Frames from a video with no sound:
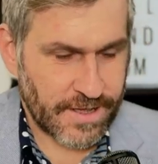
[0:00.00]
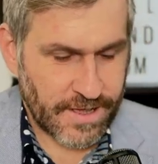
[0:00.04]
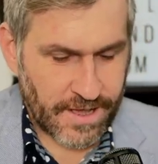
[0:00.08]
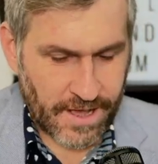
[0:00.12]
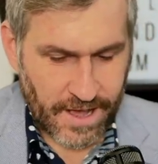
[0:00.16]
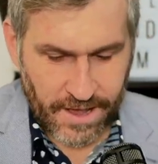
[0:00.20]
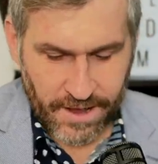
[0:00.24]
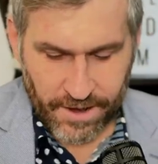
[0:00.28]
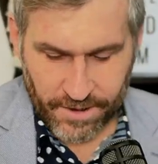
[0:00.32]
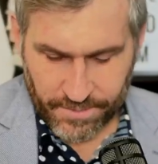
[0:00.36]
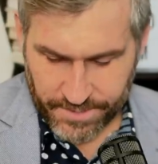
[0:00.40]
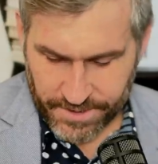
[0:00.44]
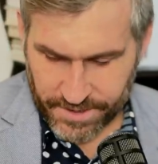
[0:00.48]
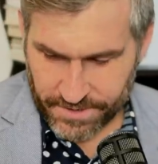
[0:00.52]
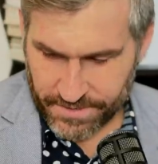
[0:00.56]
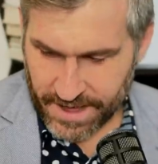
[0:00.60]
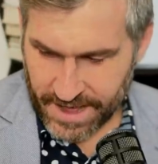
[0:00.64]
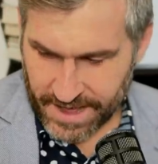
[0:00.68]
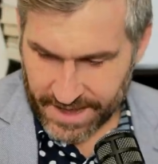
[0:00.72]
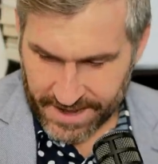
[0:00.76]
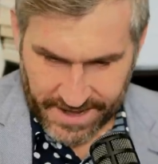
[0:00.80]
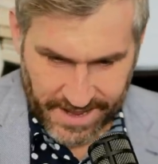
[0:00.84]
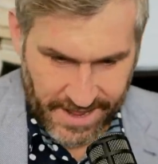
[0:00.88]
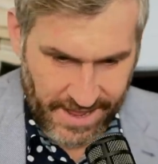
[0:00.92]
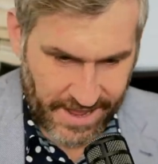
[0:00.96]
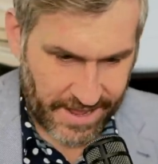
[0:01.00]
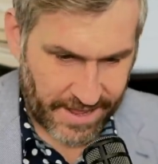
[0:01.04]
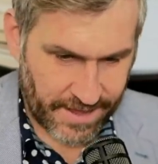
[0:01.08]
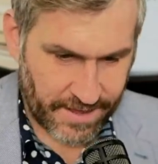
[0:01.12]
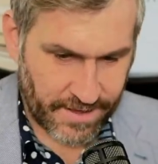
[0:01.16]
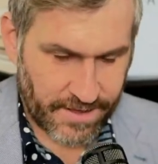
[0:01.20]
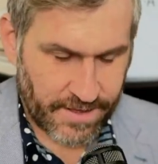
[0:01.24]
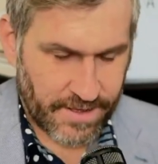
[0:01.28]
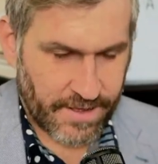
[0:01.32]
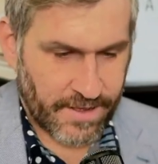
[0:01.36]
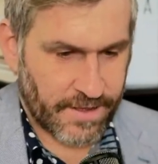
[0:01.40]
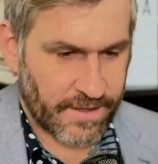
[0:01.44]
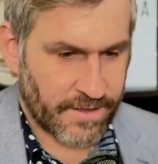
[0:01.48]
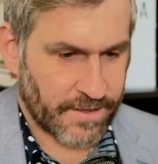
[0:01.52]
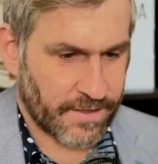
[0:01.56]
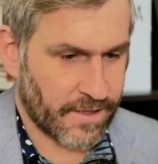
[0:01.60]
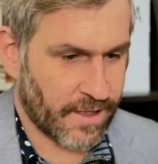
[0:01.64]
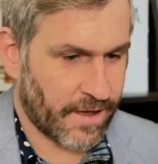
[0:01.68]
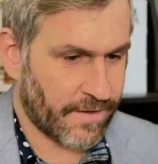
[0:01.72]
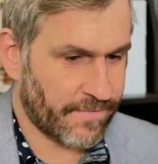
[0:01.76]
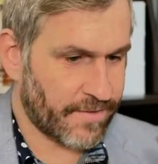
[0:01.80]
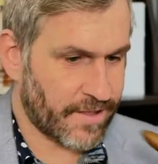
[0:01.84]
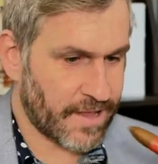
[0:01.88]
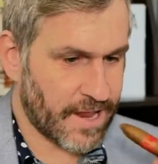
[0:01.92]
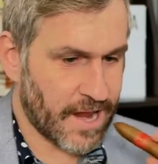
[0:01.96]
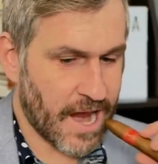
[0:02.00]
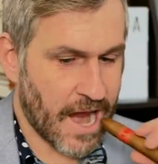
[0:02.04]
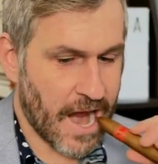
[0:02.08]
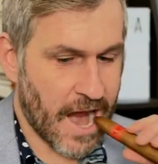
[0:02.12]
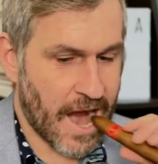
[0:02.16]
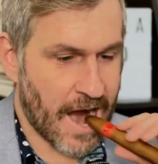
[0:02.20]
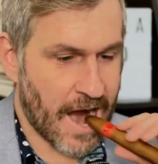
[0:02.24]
I hope you had a lovely